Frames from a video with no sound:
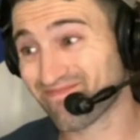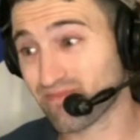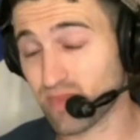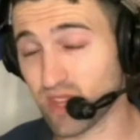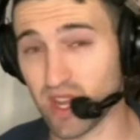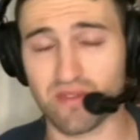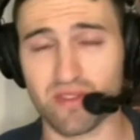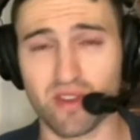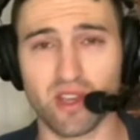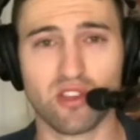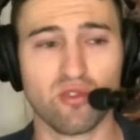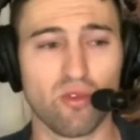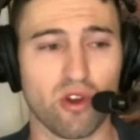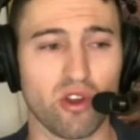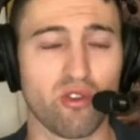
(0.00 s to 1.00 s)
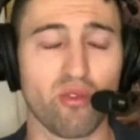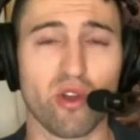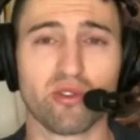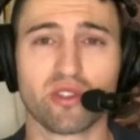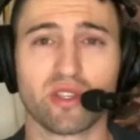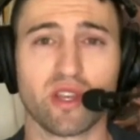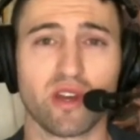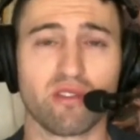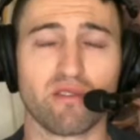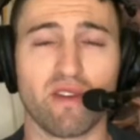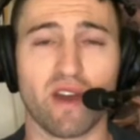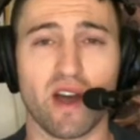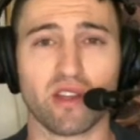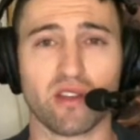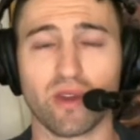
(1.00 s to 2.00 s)
I think you are grossly
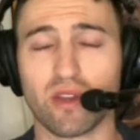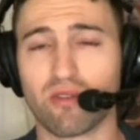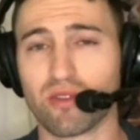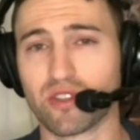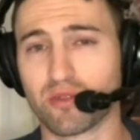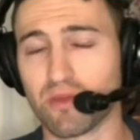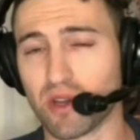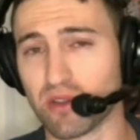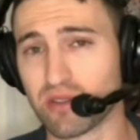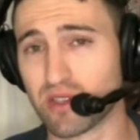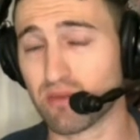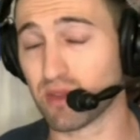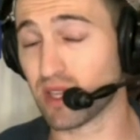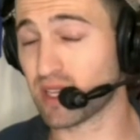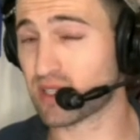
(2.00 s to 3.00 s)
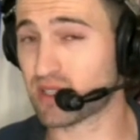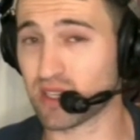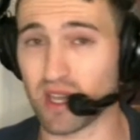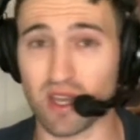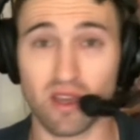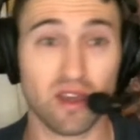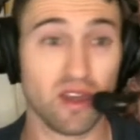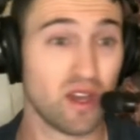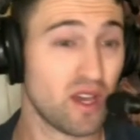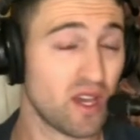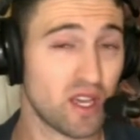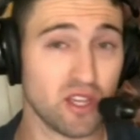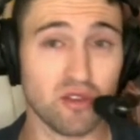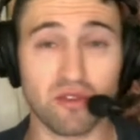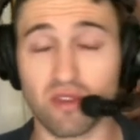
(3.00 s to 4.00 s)
undervaluing Khris Middleton. But let's say
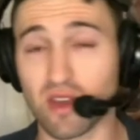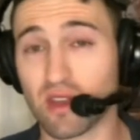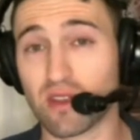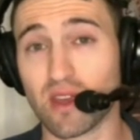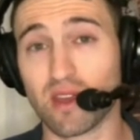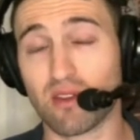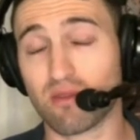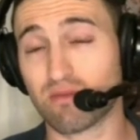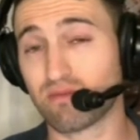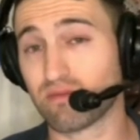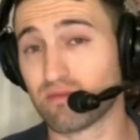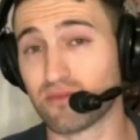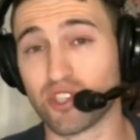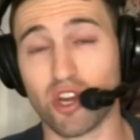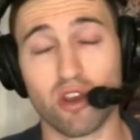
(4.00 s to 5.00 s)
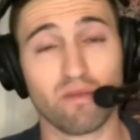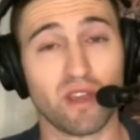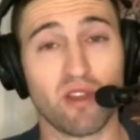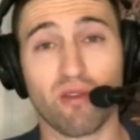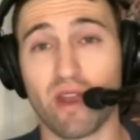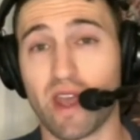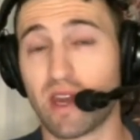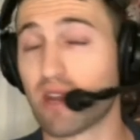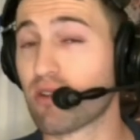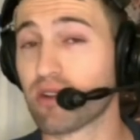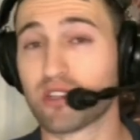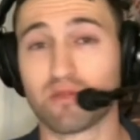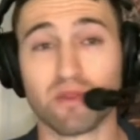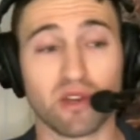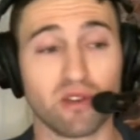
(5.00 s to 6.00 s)
you think that Jerami Grant and
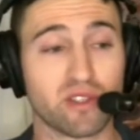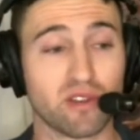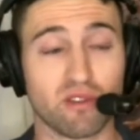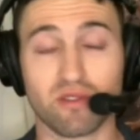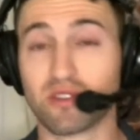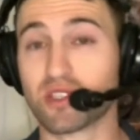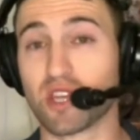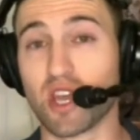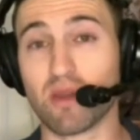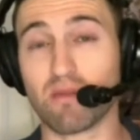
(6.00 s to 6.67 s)
Khris Middleton are the same